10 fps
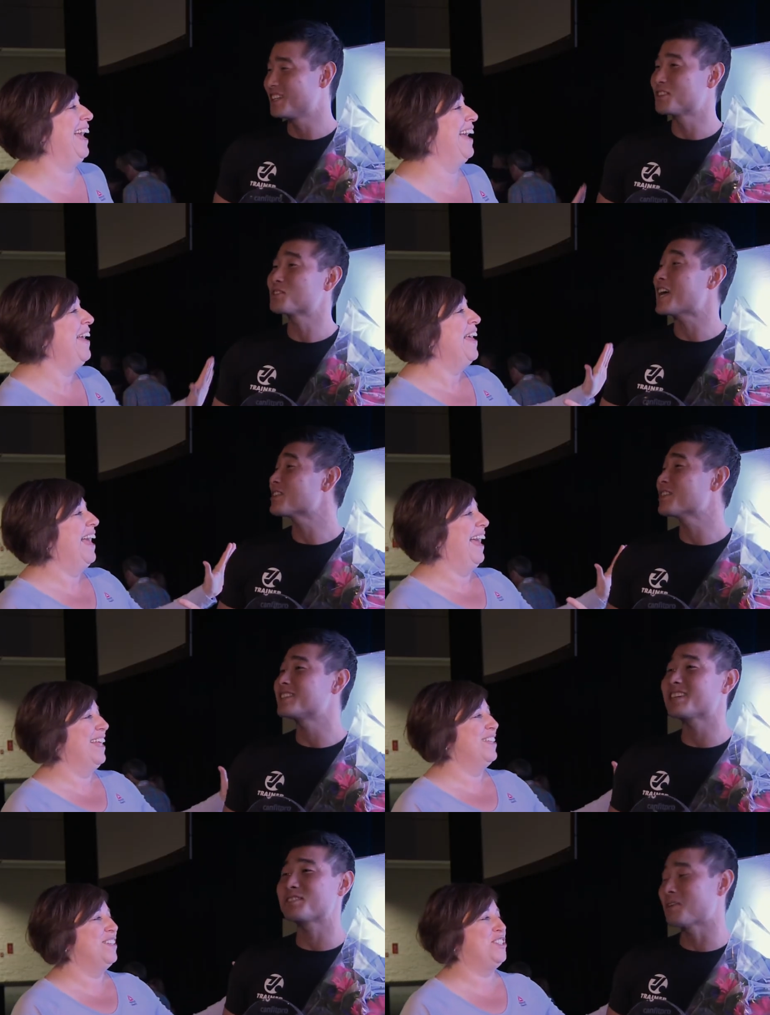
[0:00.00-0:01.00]

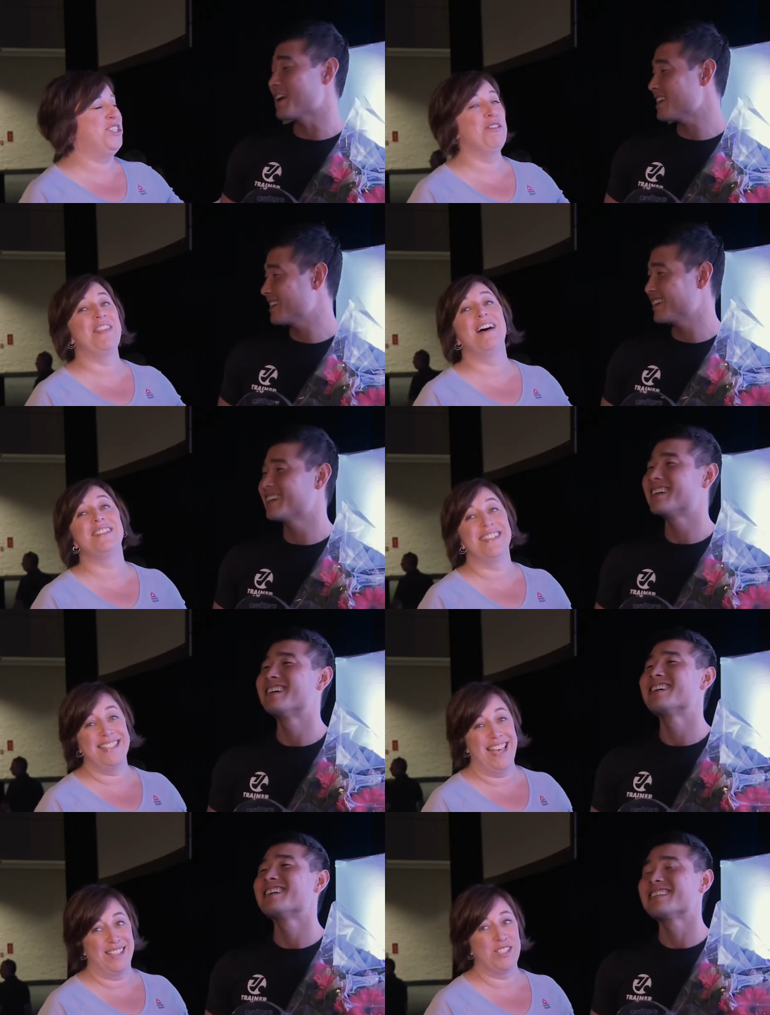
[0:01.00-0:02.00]
Speaker 1: 2006, right?
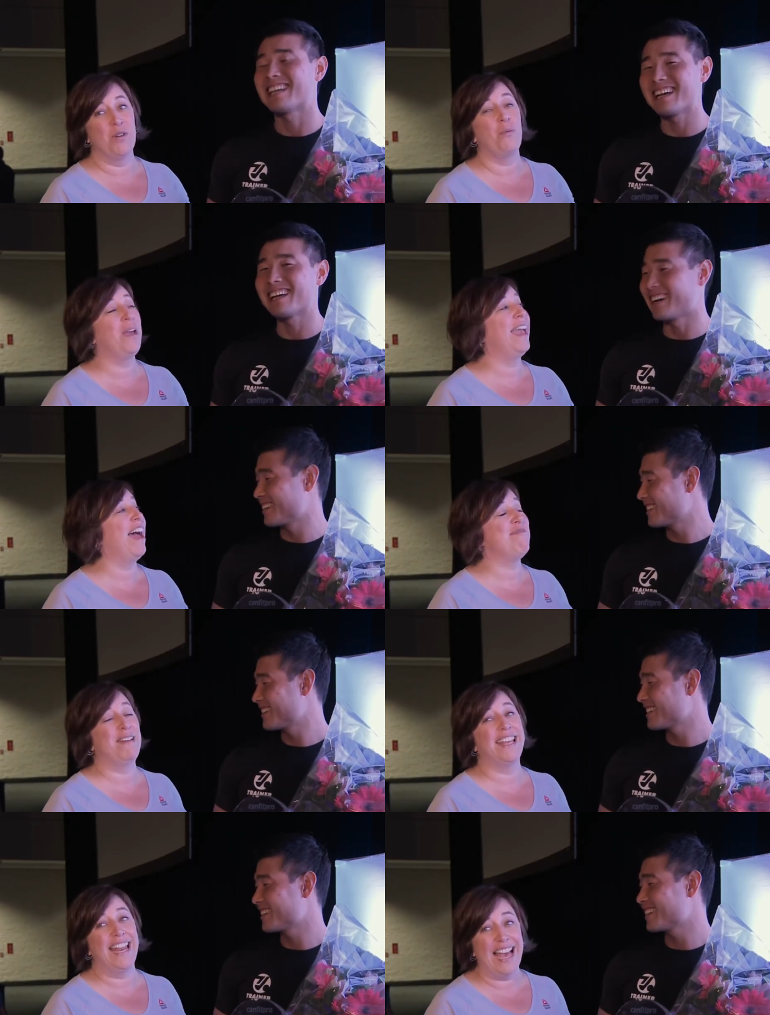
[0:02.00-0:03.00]
2006. So yeah, yeah. we have
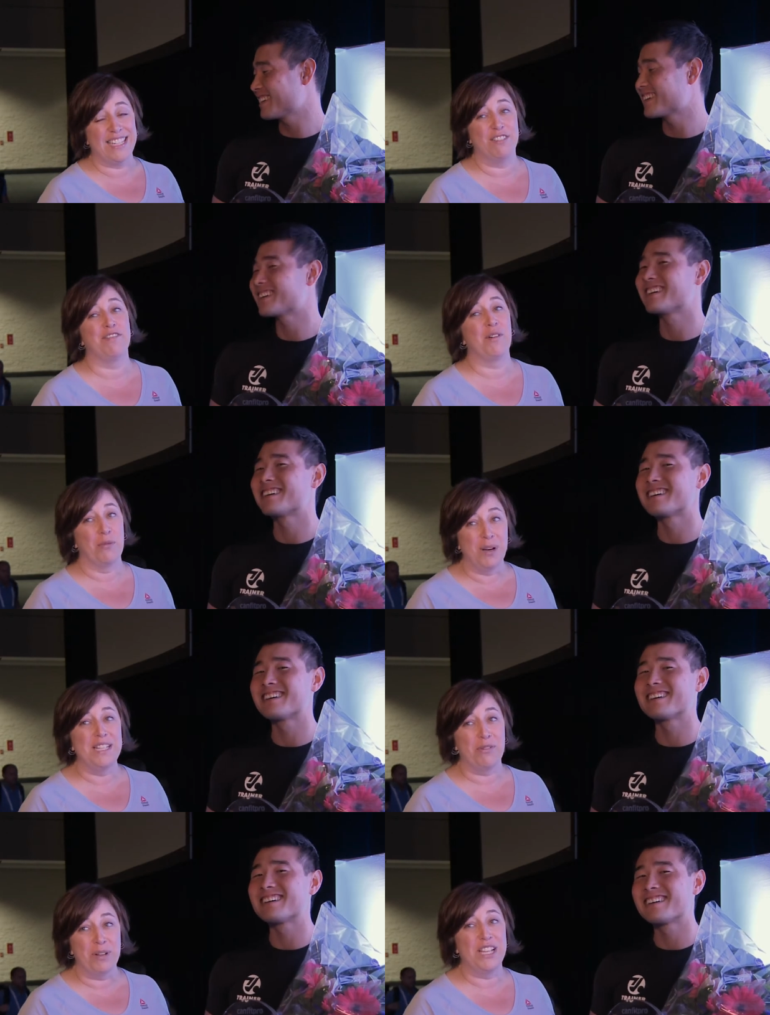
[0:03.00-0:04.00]
been connected for a
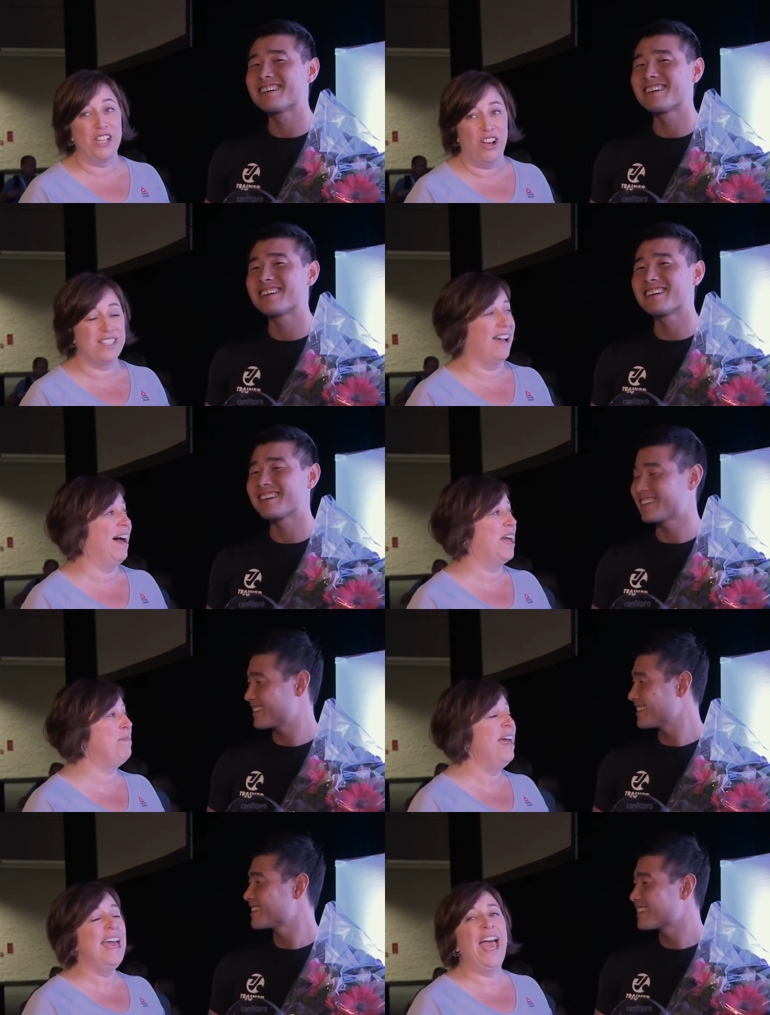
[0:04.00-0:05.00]
really, really long time,
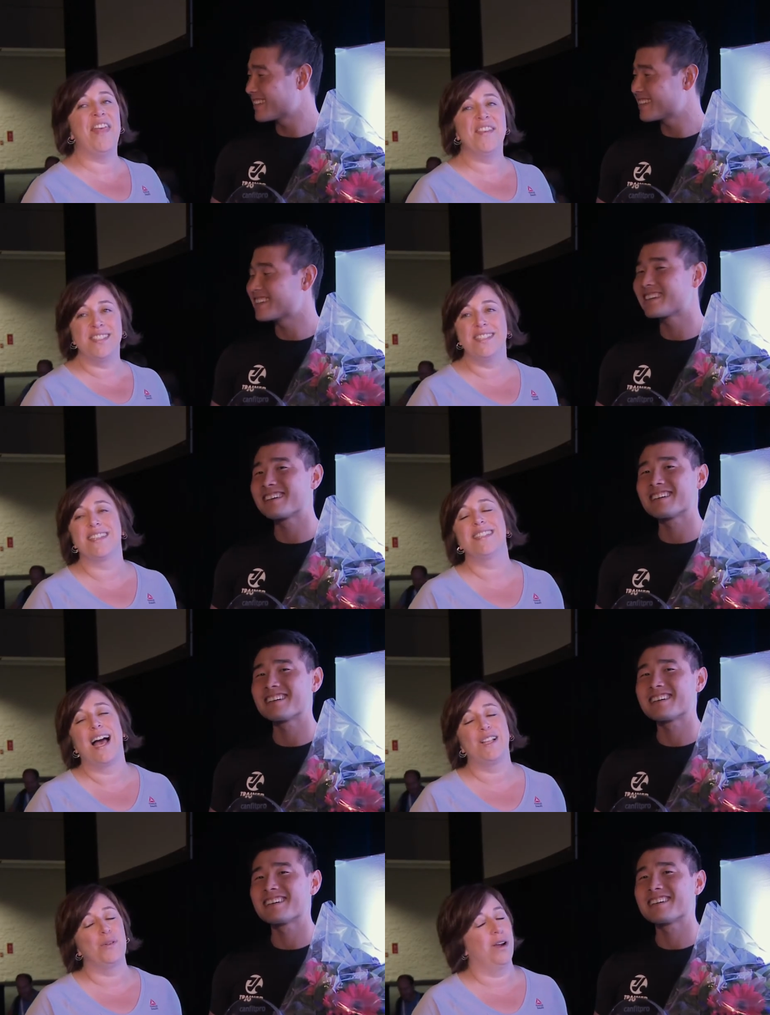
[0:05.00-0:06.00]
and this is
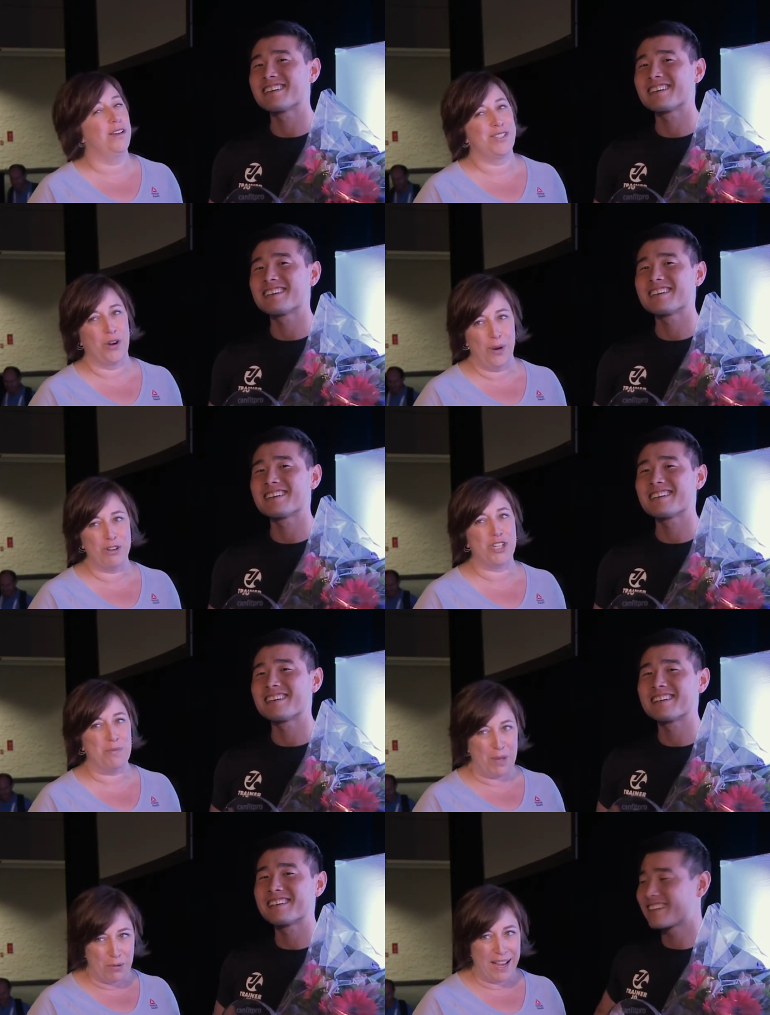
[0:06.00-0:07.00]
exactly where his career should
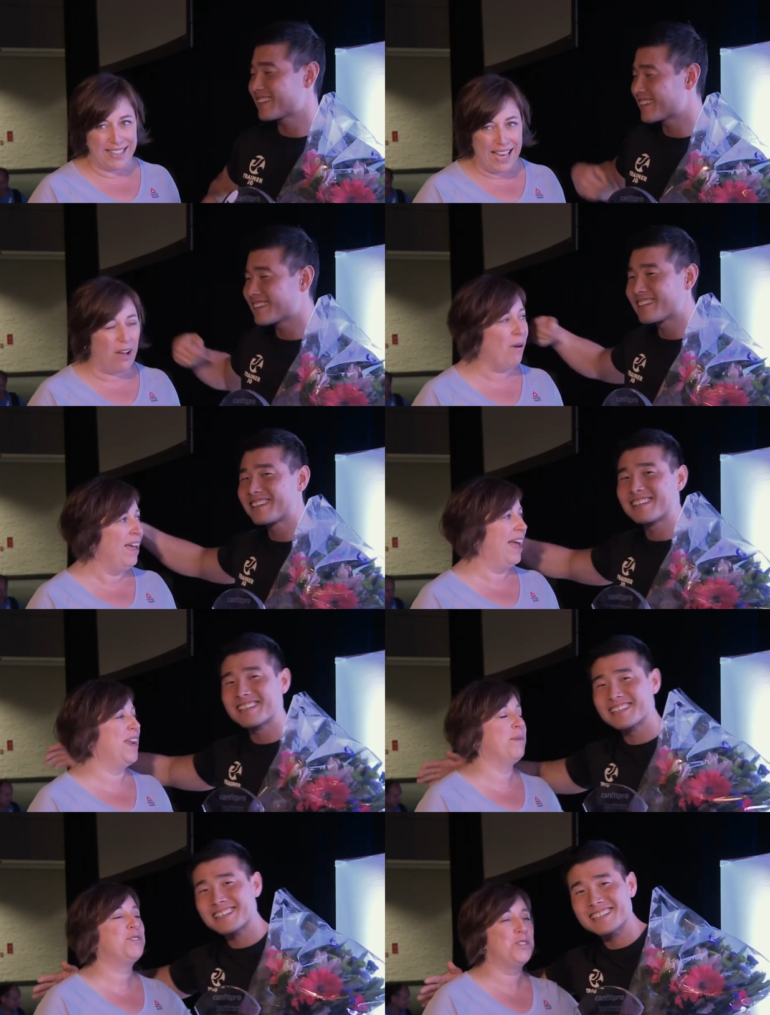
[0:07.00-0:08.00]
be right now. And
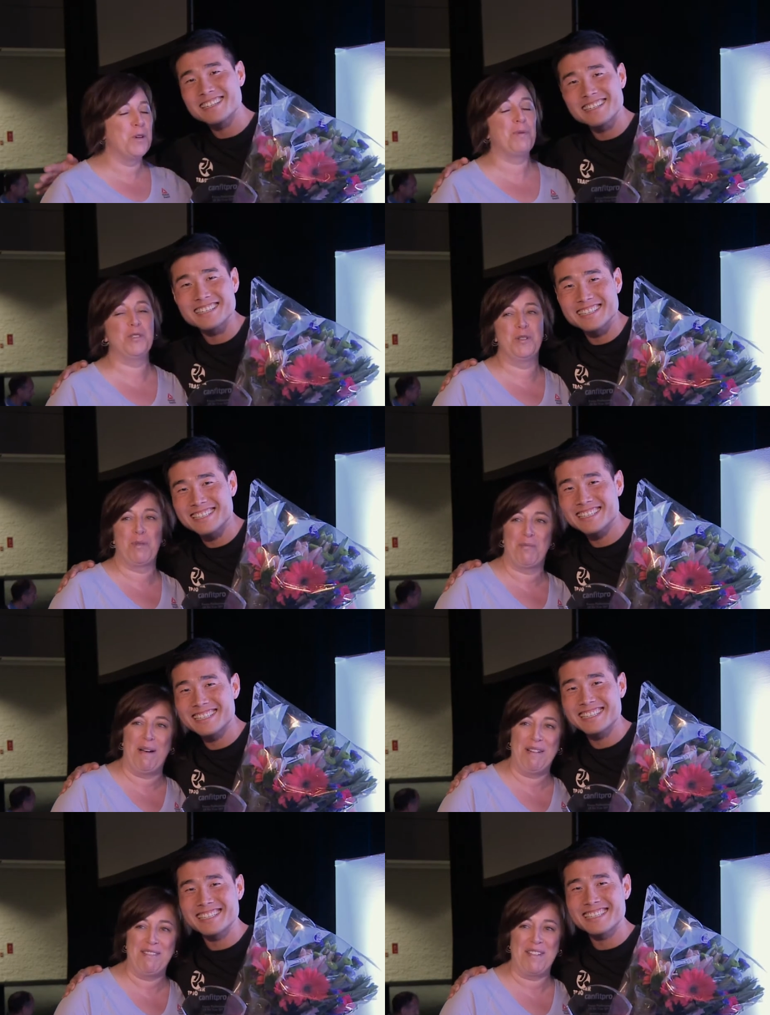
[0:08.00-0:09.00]
I'm super, super
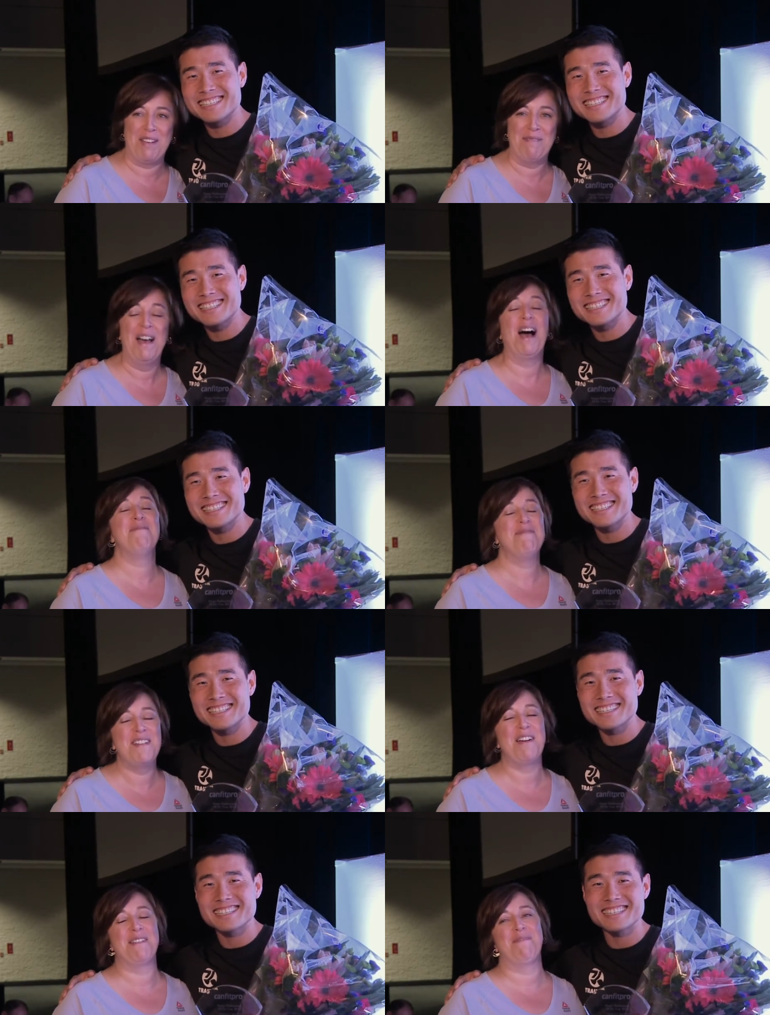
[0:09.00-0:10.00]
proud of him. I'm
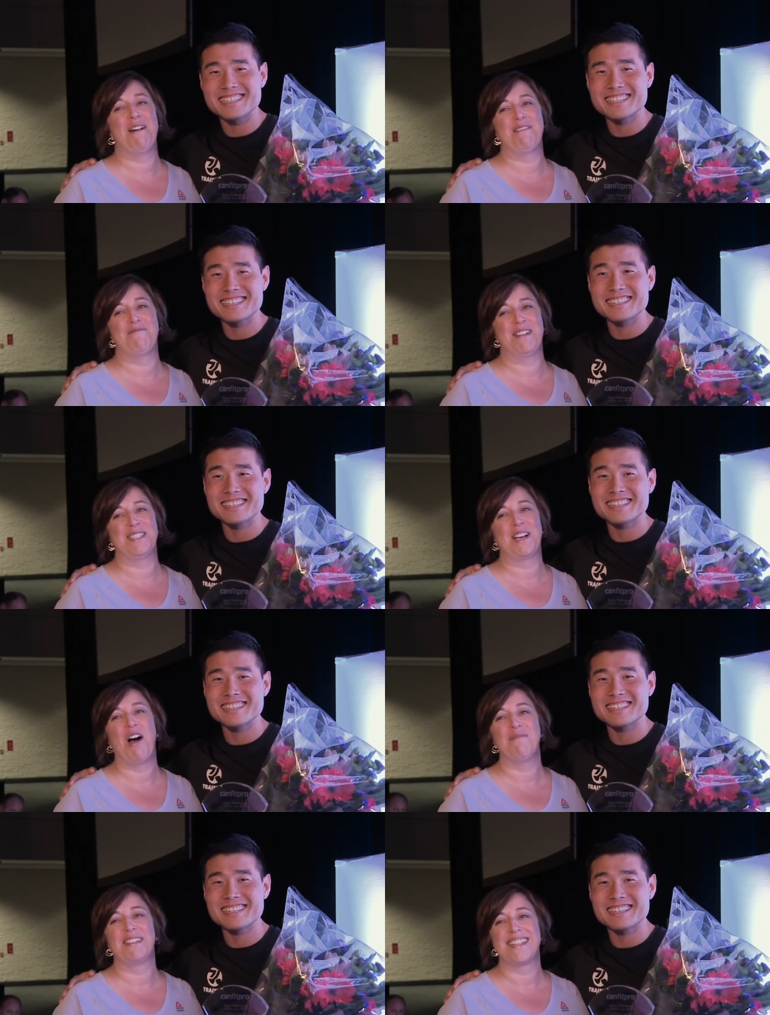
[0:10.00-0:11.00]
very proud of what he's accomplished